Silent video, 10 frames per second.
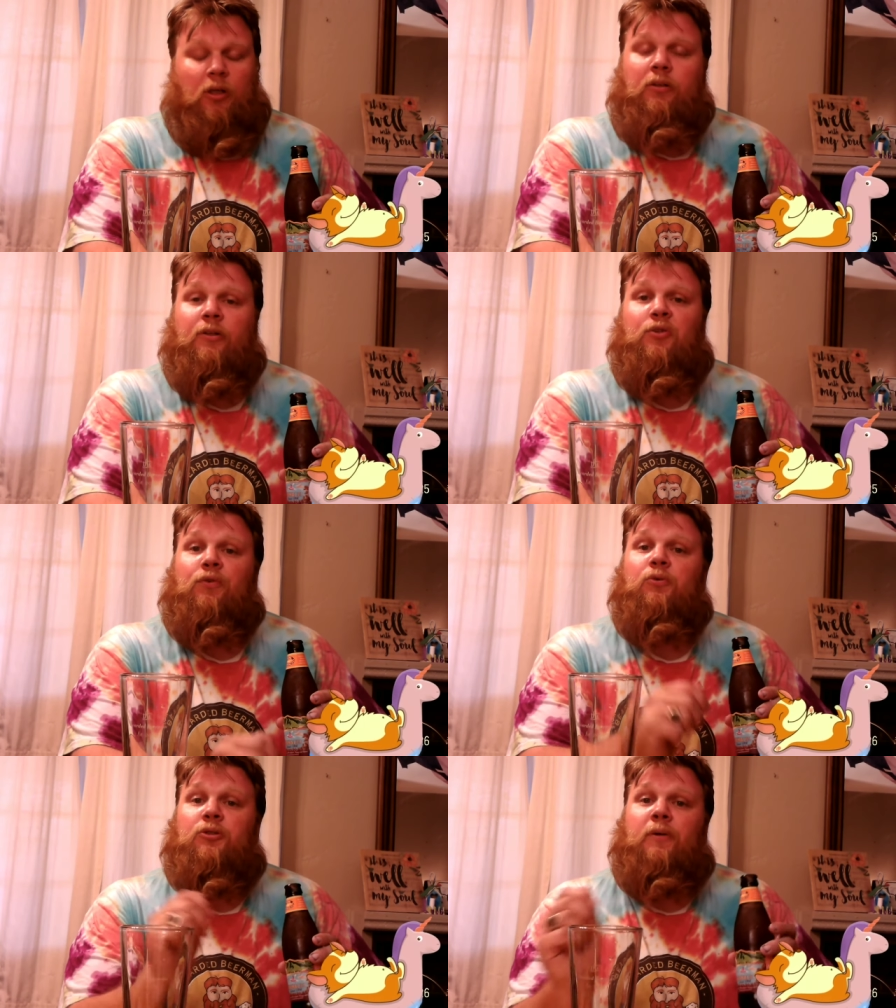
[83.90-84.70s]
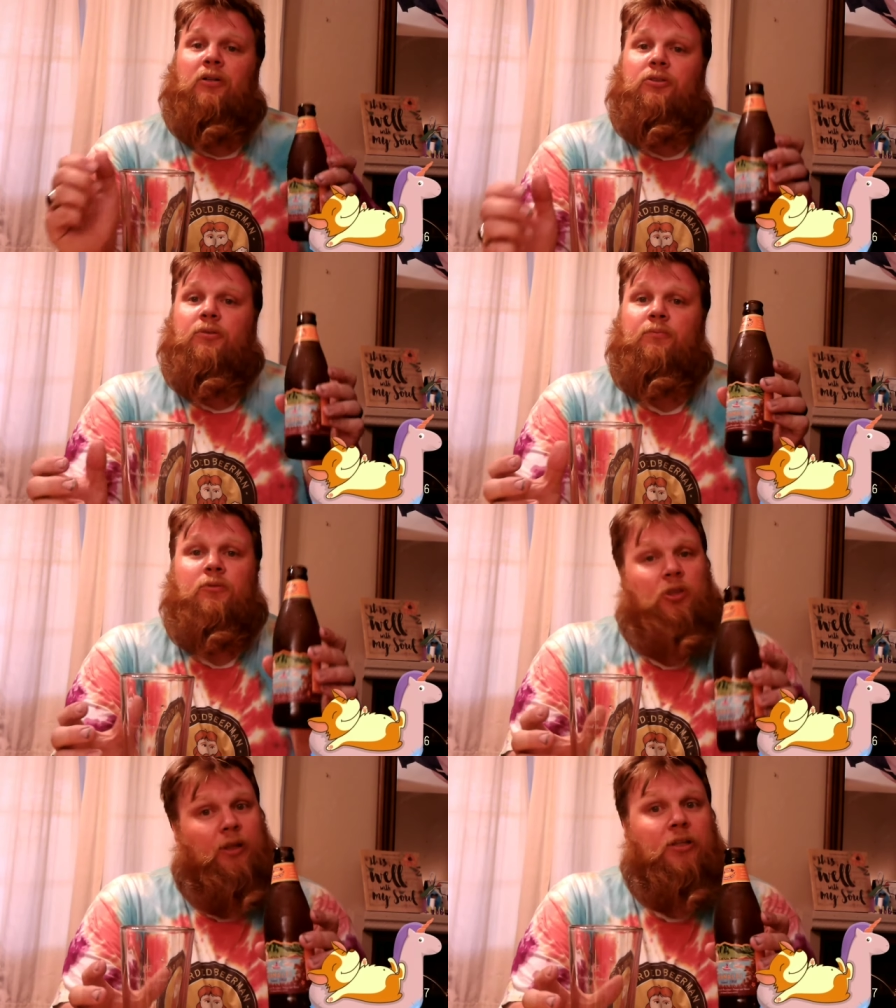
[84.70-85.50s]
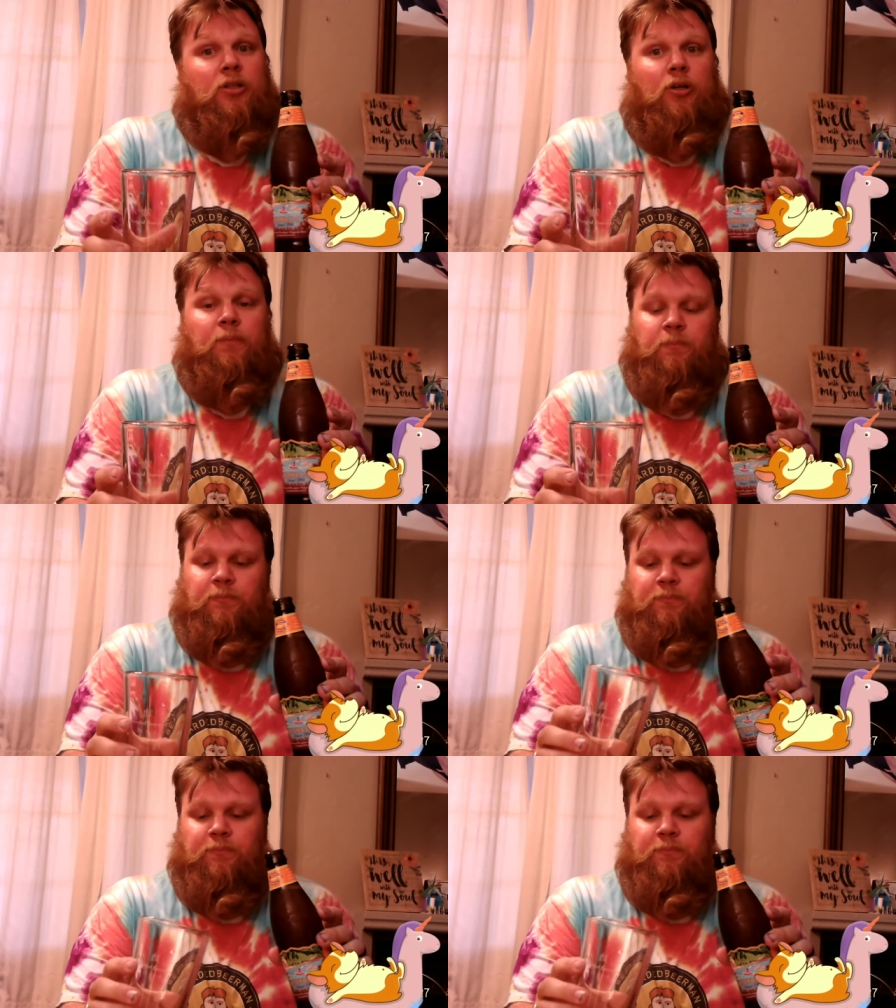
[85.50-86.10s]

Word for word: Well, there's fruit smells, so that's good.